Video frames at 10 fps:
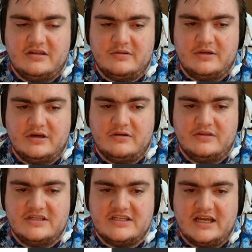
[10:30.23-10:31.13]
There we go.
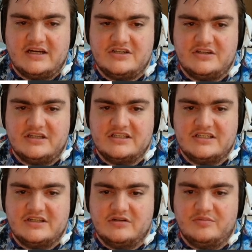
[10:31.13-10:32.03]
This actually is
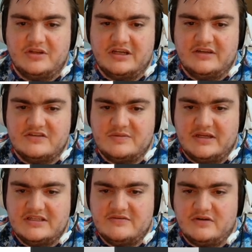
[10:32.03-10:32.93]
still plenty of
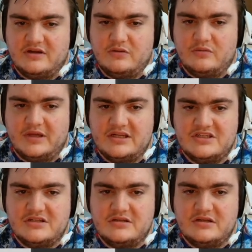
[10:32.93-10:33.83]
space for a whole
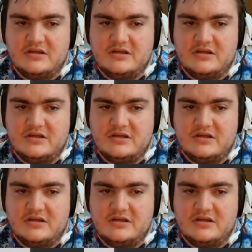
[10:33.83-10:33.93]
mansion.